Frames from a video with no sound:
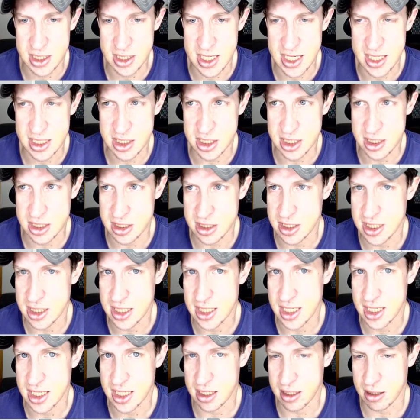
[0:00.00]
edges
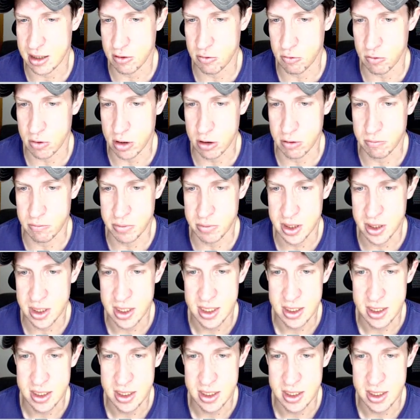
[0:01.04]
in a group.